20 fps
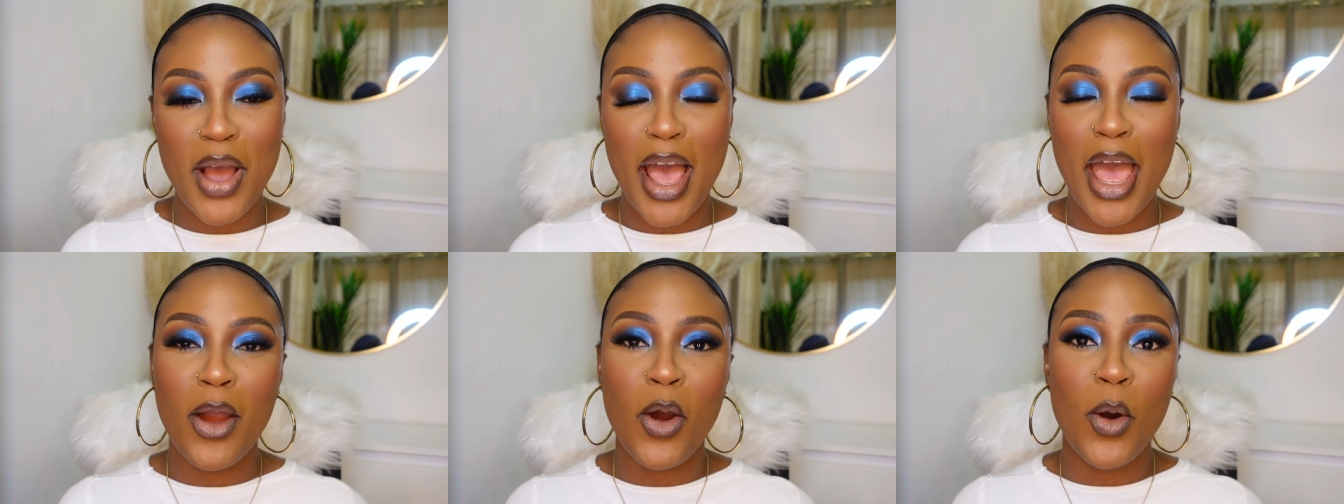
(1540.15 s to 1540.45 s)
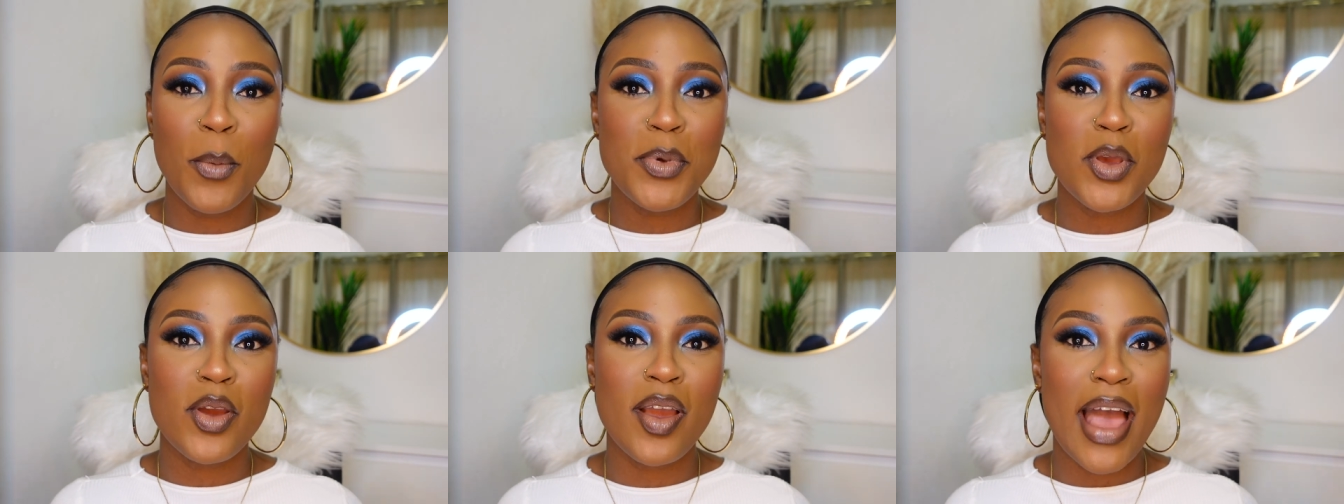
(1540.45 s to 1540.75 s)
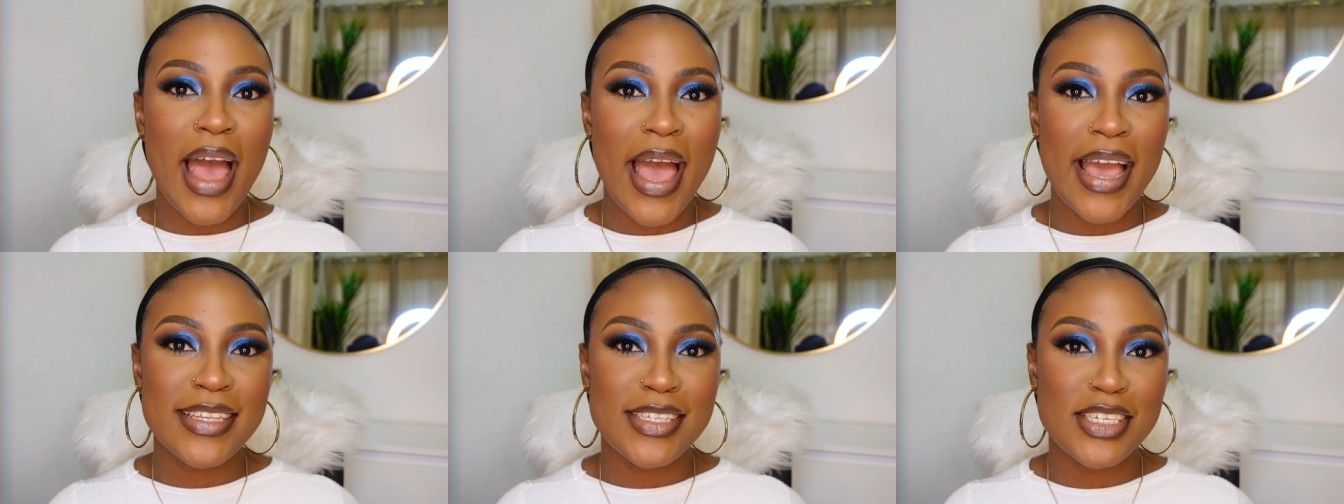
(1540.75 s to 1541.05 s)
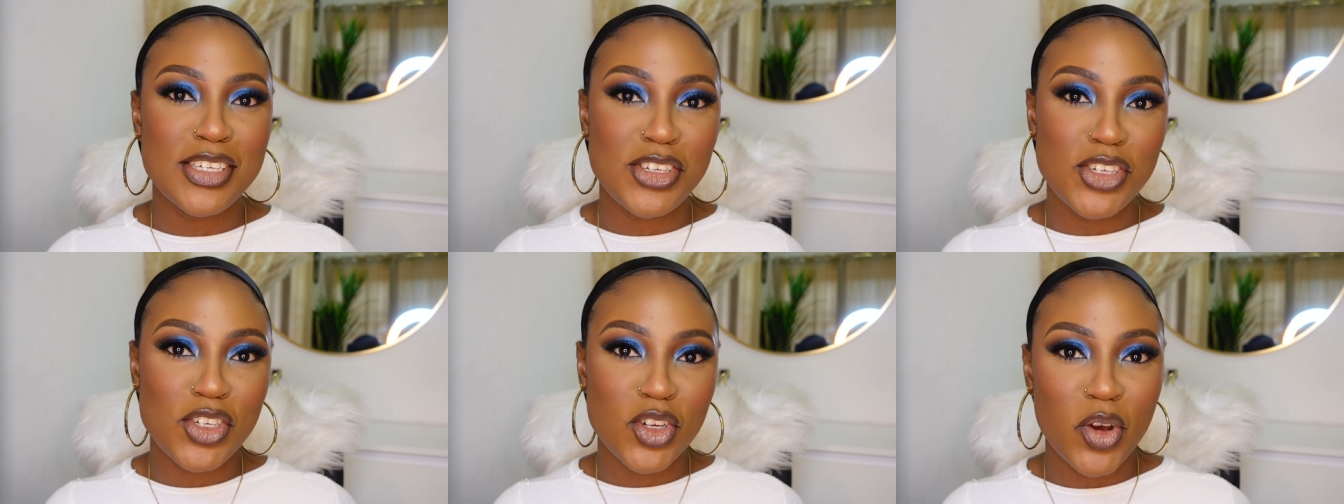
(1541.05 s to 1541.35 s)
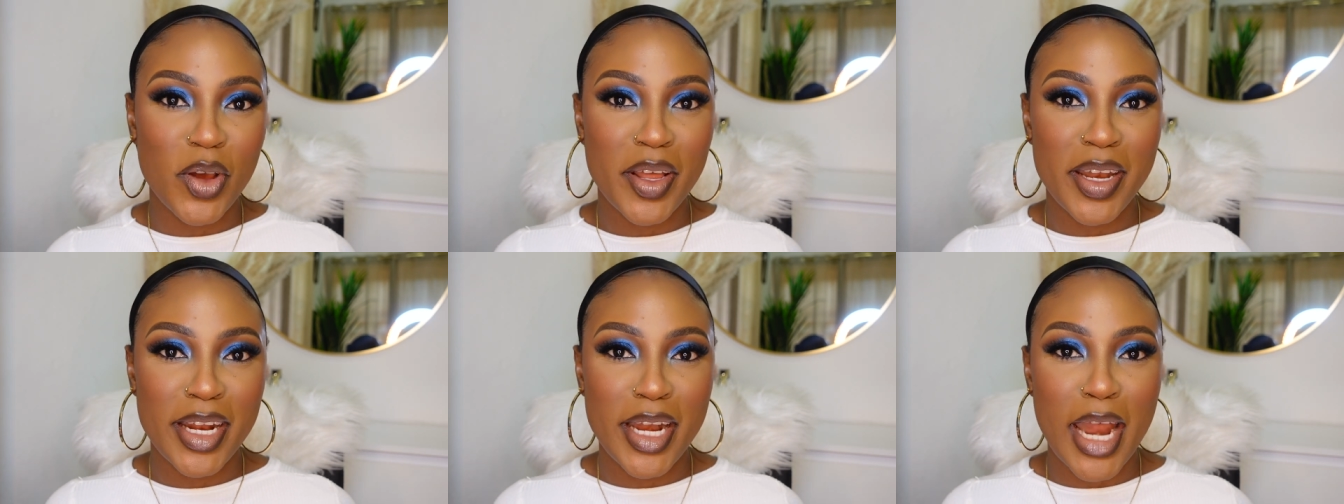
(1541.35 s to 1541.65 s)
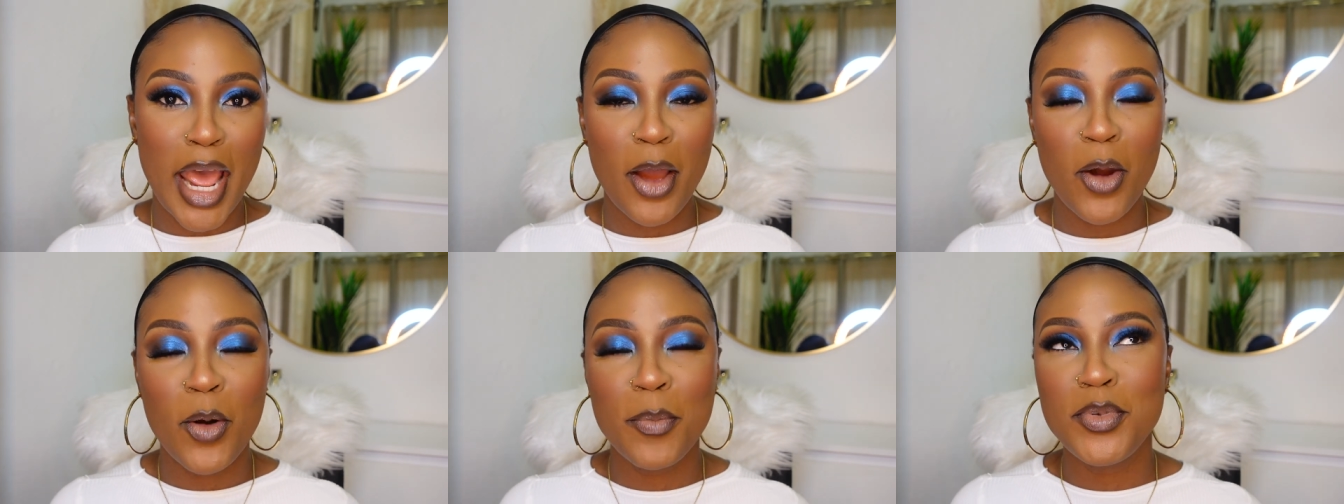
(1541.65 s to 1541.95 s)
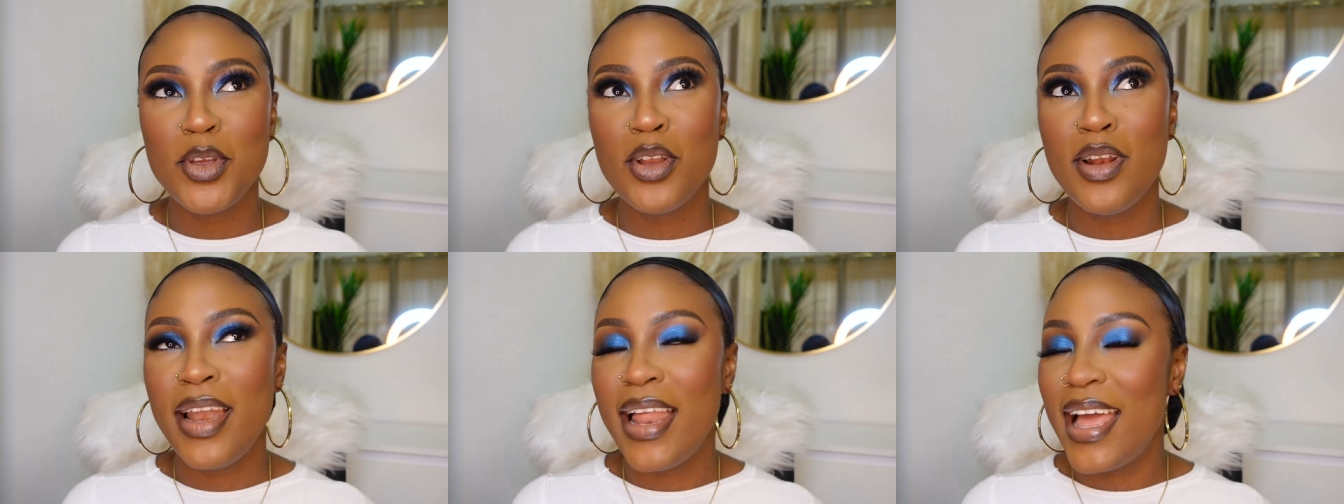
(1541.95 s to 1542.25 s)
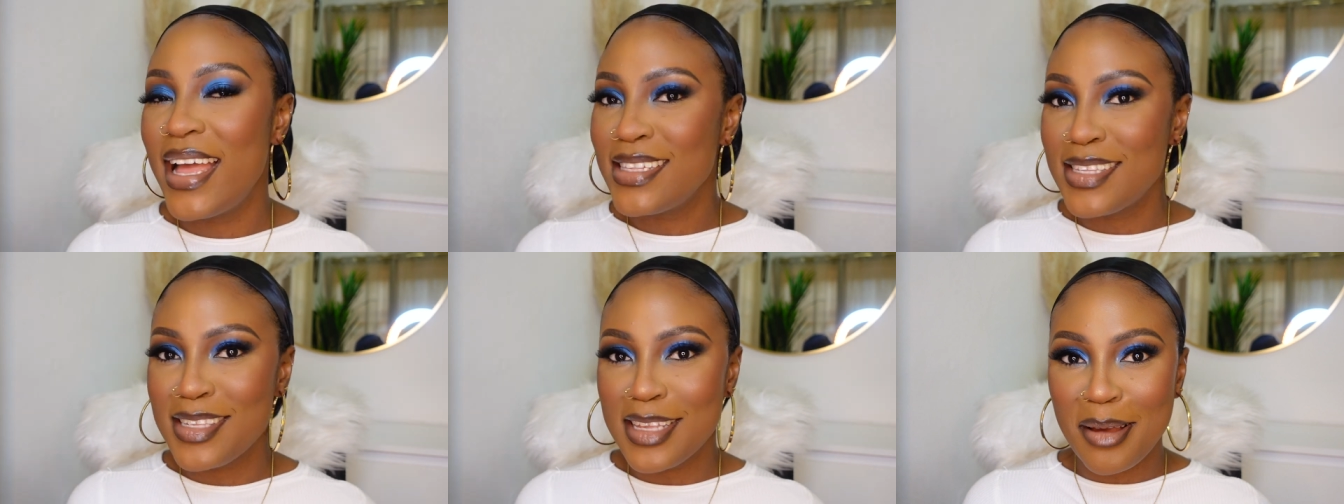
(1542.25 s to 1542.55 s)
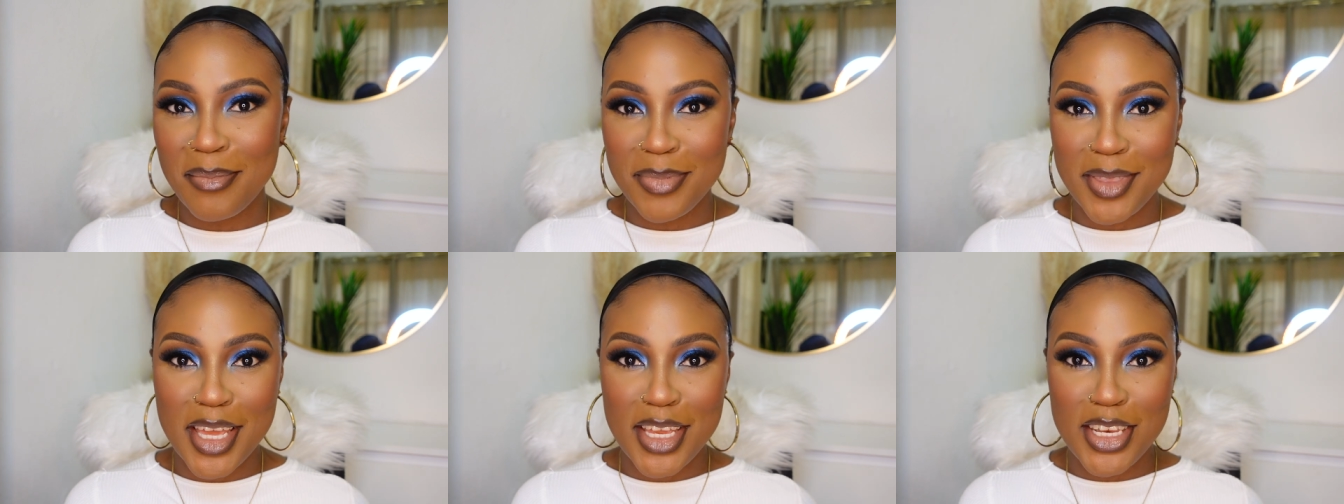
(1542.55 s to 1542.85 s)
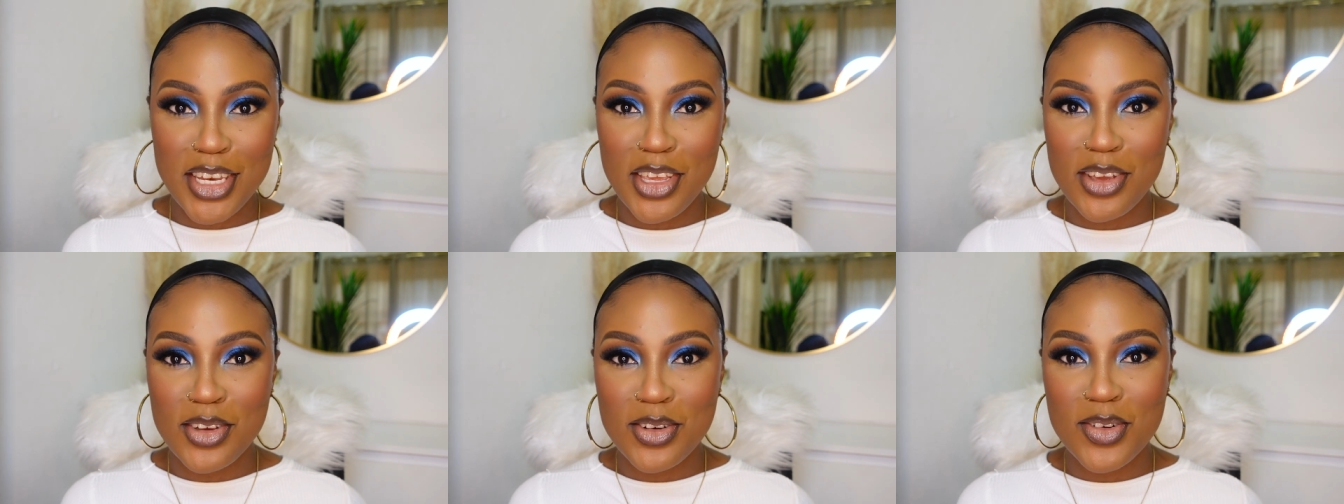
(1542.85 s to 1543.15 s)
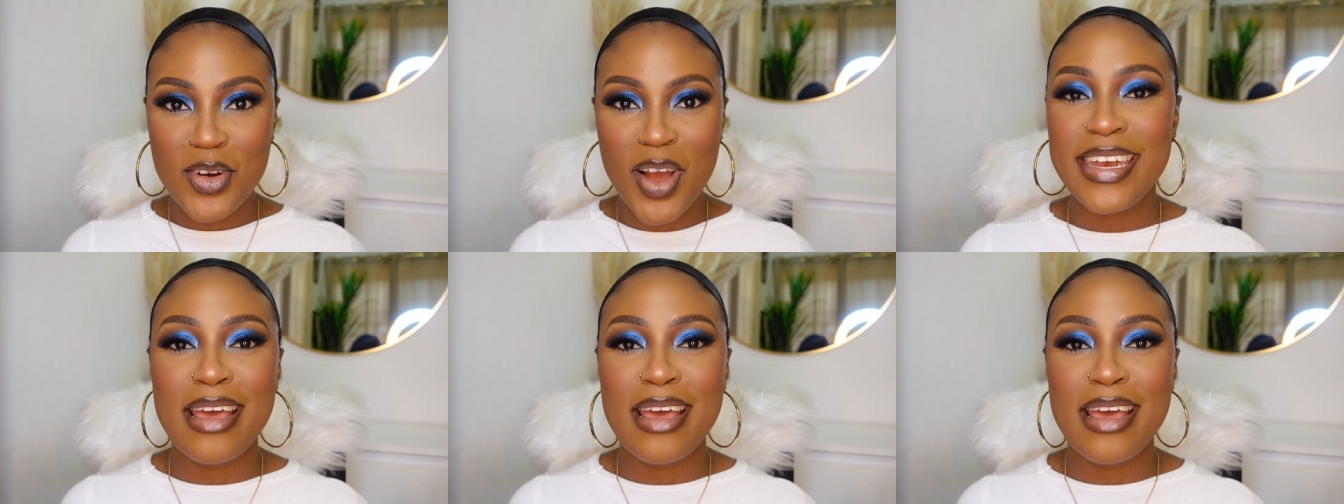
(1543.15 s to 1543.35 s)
I hope you guys enjoyed it. I hope you learned something new.